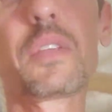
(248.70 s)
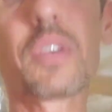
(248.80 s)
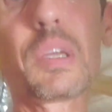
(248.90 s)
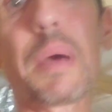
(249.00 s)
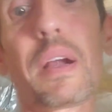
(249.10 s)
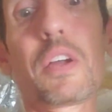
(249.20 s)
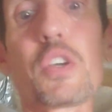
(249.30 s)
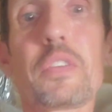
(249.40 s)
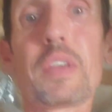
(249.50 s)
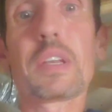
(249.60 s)
It's only about
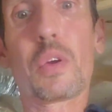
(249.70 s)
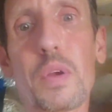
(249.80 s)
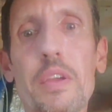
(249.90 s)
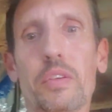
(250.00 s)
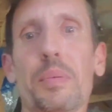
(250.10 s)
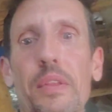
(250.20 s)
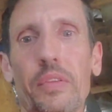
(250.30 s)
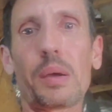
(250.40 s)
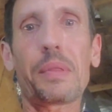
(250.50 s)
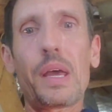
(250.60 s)
110 degrees up in the
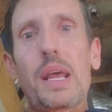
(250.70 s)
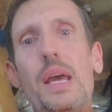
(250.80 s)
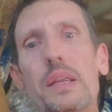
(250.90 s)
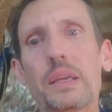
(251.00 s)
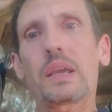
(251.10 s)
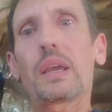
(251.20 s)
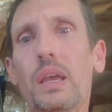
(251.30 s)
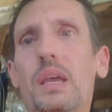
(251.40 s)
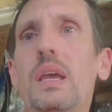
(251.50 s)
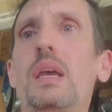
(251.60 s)
top of that attic.
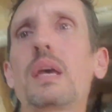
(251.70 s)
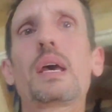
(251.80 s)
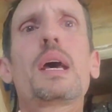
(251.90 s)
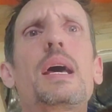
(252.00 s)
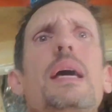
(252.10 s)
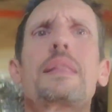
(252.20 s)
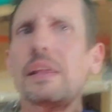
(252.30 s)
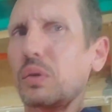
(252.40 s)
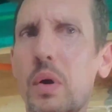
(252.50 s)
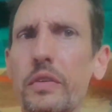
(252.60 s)

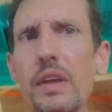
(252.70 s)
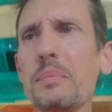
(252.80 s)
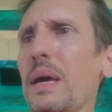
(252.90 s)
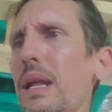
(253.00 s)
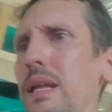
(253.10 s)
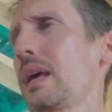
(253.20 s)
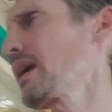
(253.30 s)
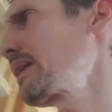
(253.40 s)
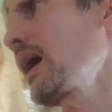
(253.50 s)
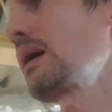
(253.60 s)
Not the worst I've been in,
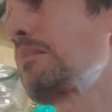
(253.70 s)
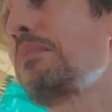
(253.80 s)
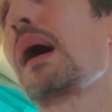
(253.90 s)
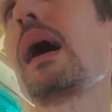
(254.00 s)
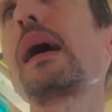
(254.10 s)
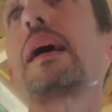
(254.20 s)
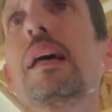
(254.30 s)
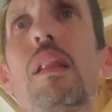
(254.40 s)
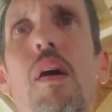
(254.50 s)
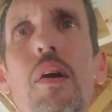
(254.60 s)
not by
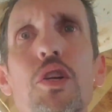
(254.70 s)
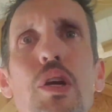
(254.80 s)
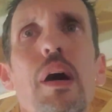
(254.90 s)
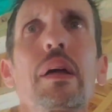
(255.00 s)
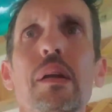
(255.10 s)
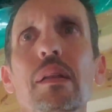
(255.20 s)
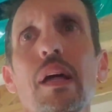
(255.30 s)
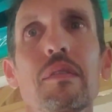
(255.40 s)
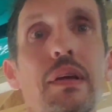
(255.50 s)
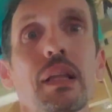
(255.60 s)
a long shot. A
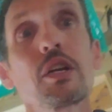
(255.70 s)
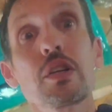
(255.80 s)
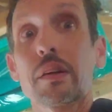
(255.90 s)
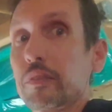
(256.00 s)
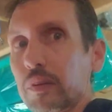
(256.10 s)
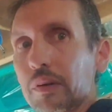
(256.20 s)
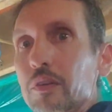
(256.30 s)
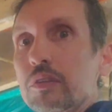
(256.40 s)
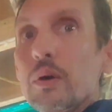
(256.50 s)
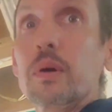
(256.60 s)
lot of ventilation considering
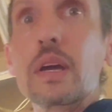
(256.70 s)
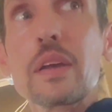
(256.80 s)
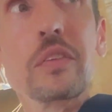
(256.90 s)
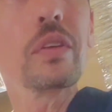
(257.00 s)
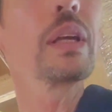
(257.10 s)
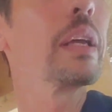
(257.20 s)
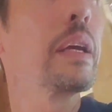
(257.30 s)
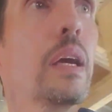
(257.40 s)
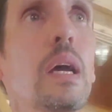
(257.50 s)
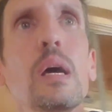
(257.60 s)
there's no
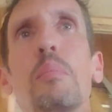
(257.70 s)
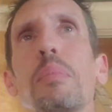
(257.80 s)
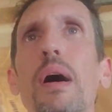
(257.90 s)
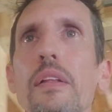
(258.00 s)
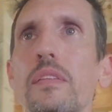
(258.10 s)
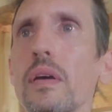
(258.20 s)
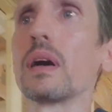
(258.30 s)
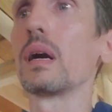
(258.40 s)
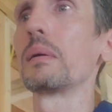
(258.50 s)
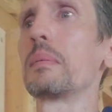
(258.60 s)
ceiling, but
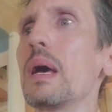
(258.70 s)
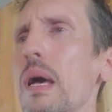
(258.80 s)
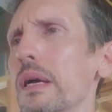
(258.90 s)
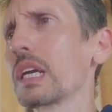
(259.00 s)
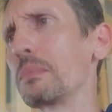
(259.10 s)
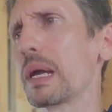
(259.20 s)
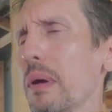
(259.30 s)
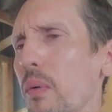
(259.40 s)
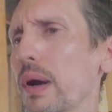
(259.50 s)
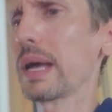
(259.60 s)
I'm gonna make
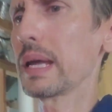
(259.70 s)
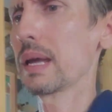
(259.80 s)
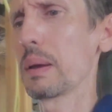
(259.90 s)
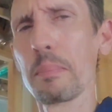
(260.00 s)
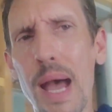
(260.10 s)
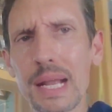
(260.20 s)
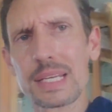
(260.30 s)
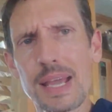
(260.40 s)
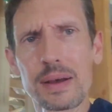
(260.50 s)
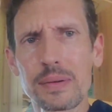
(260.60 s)
my way
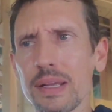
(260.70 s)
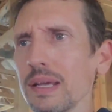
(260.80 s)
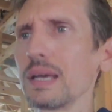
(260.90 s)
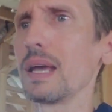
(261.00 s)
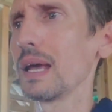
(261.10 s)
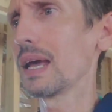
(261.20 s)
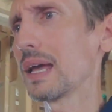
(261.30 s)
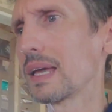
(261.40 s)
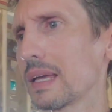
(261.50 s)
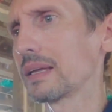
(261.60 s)
back down
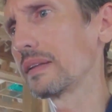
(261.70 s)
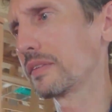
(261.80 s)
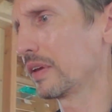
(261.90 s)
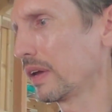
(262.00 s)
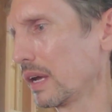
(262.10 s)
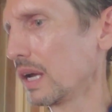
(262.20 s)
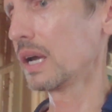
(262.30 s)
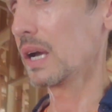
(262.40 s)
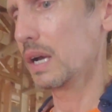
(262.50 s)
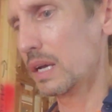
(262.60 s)
and
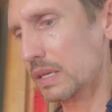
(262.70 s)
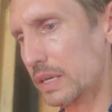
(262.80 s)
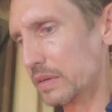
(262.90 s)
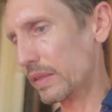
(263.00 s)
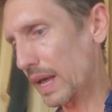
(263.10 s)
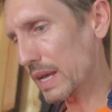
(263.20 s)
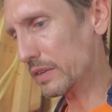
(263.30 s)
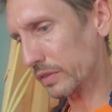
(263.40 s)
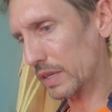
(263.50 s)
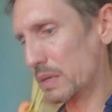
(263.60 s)
get into the
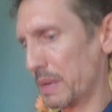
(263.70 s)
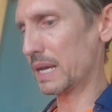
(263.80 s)
AC,